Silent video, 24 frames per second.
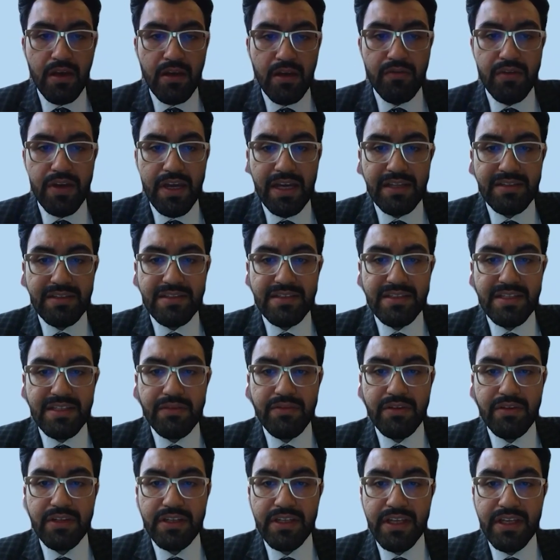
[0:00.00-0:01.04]
We had
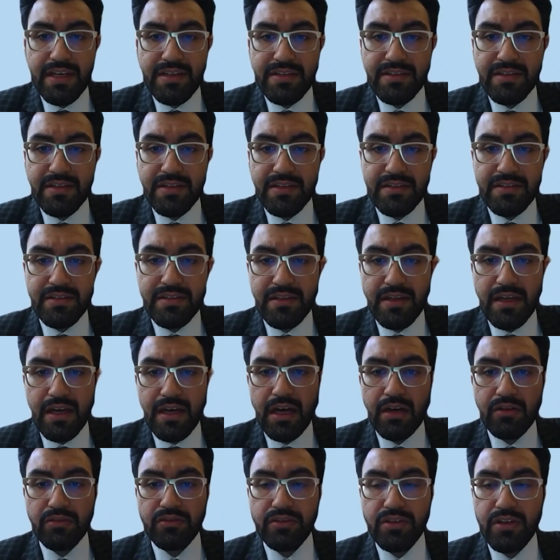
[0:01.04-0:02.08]
7 cases
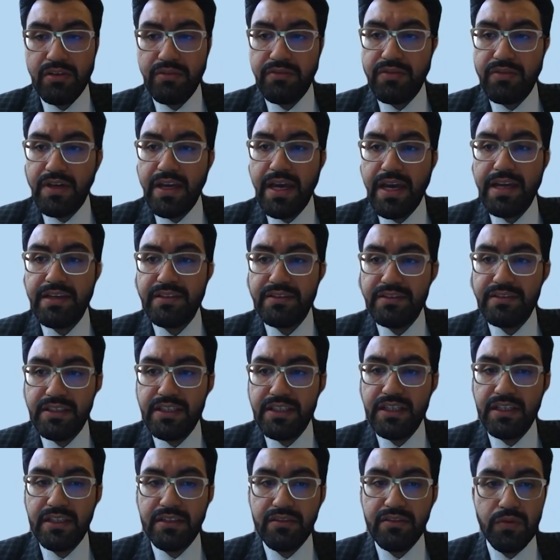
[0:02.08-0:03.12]
out of
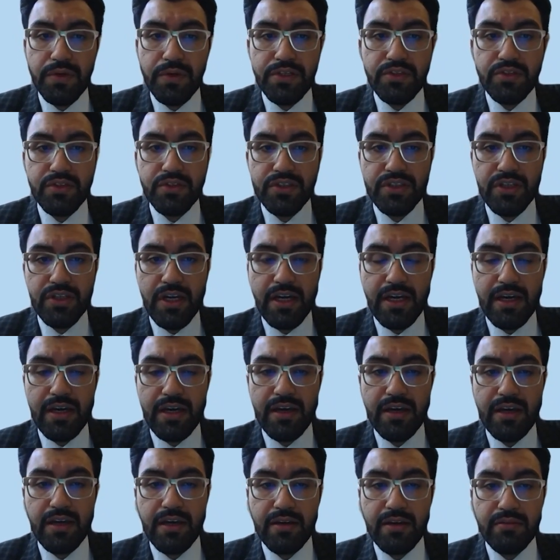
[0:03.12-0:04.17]
18 which
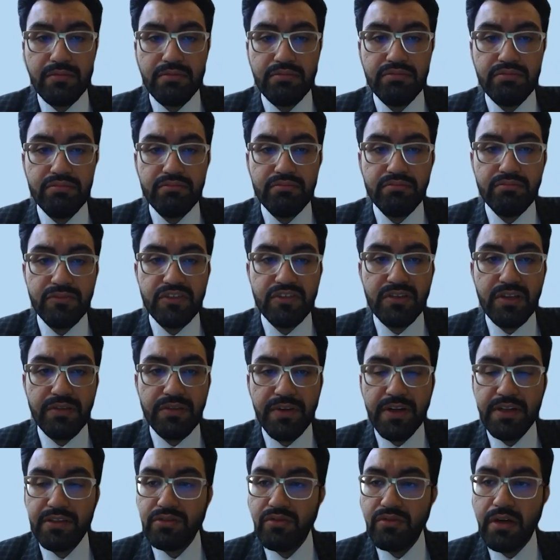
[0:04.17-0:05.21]

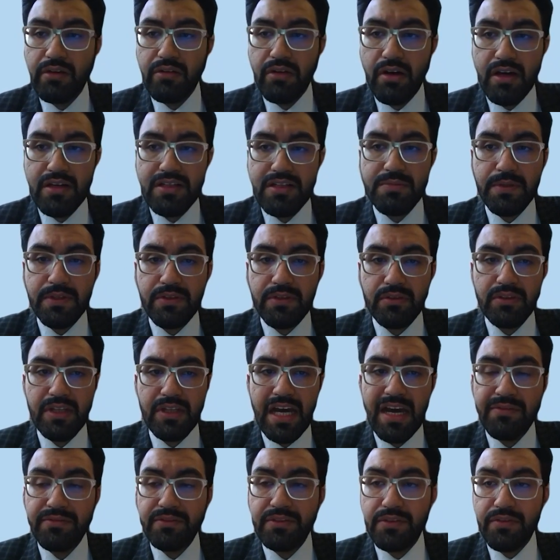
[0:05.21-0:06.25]
referred to our hospital
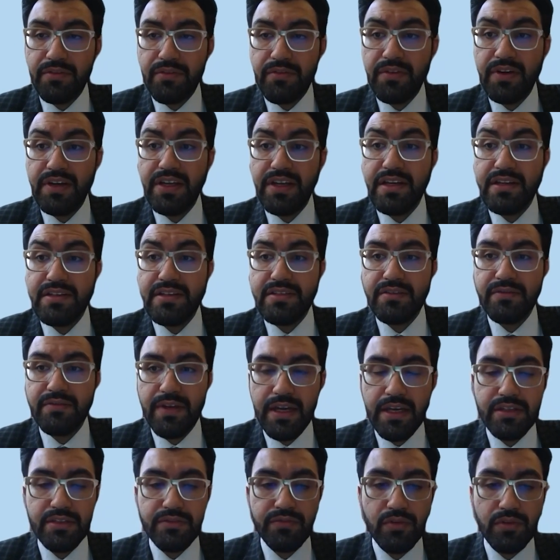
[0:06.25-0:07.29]
after 3 years of
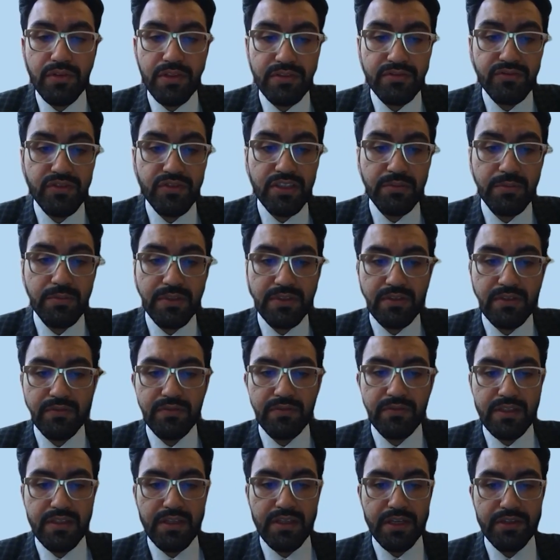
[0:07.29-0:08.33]
age for the treatment of
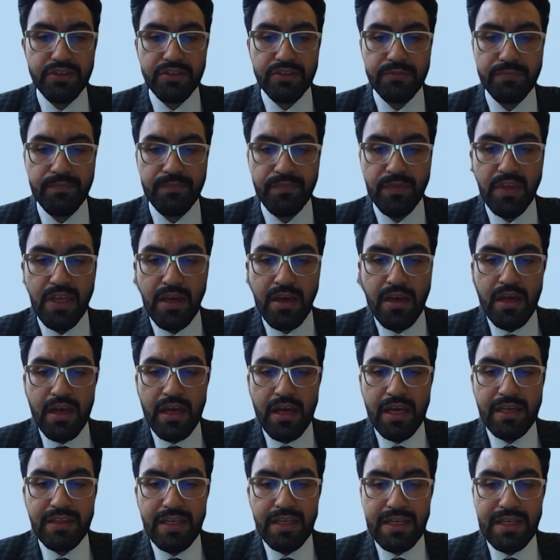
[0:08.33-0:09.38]
DDH.
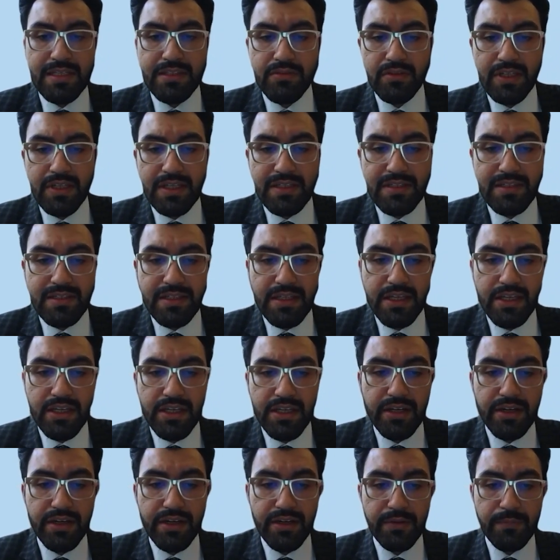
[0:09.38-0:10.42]
And as you can see
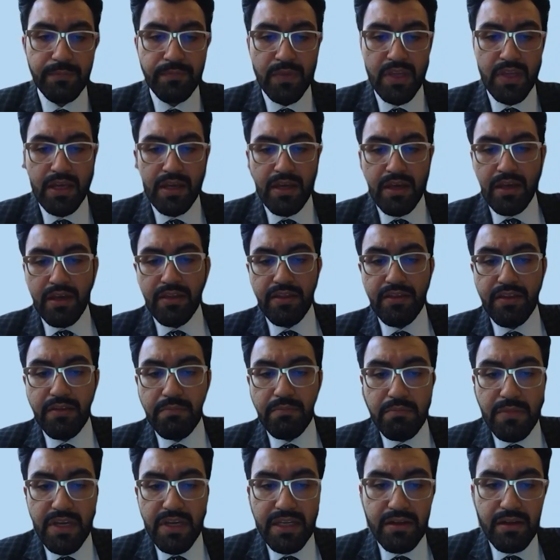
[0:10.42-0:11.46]
here, the
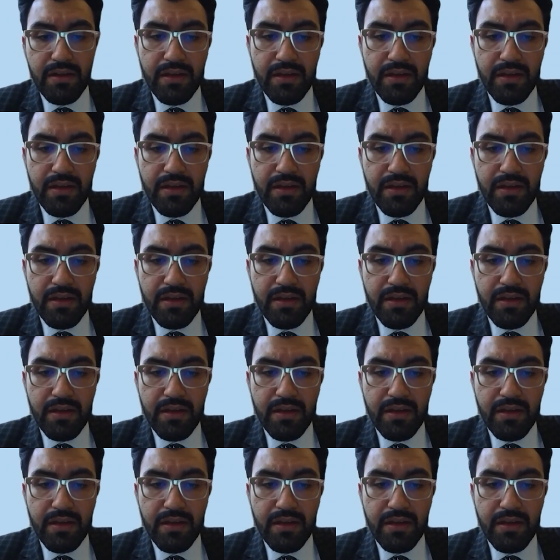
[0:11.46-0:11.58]
mean